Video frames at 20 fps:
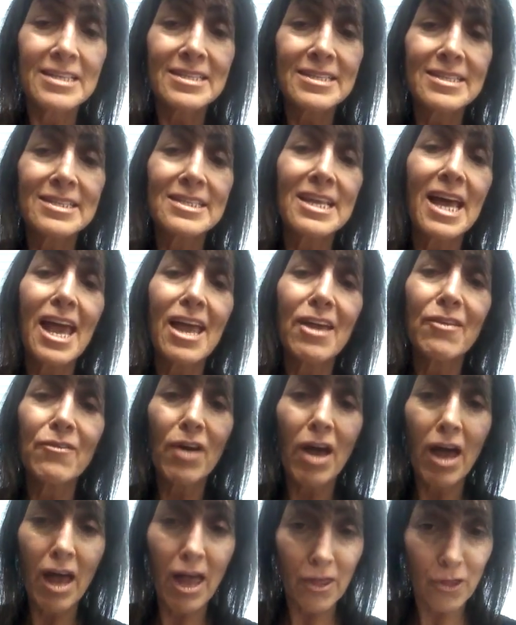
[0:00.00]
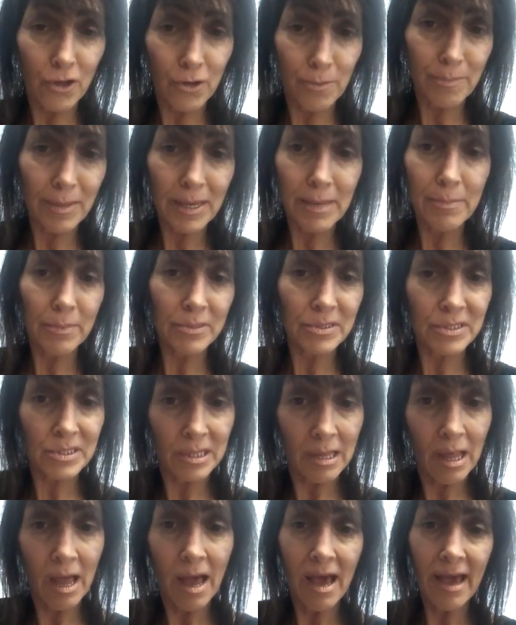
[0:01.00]
Save other
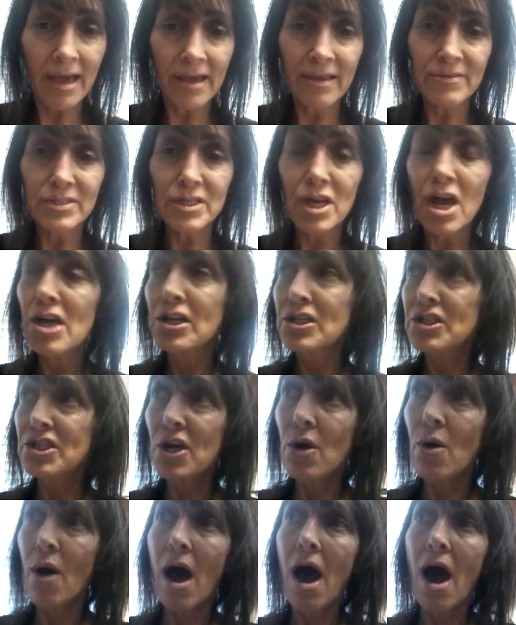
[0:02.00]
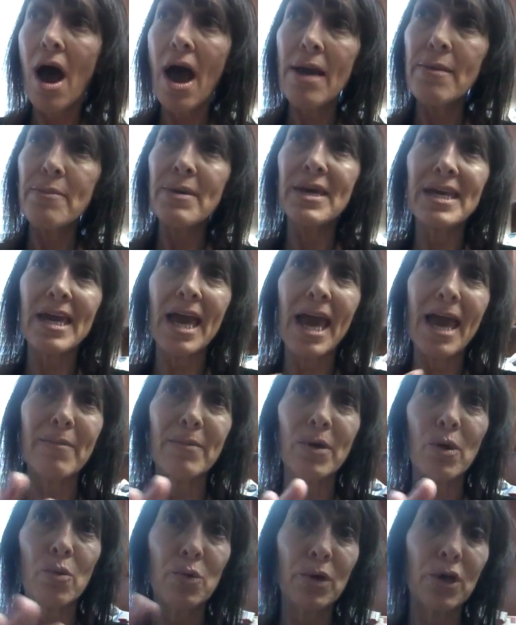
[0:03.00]
people's lives. So I
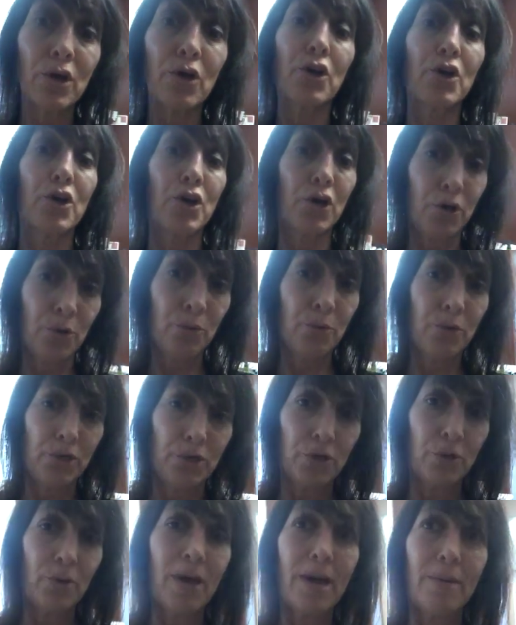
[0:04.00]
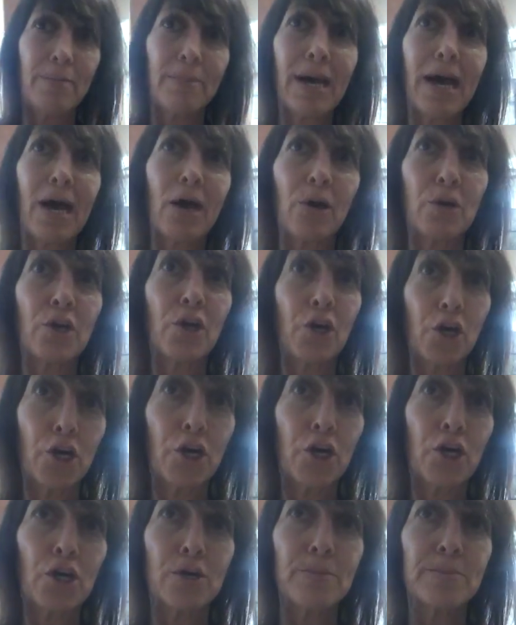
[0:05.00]
became a real guru about
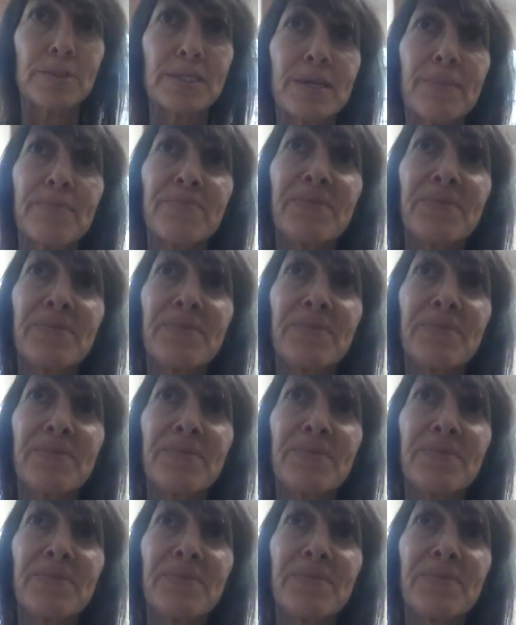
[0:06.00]
herbs.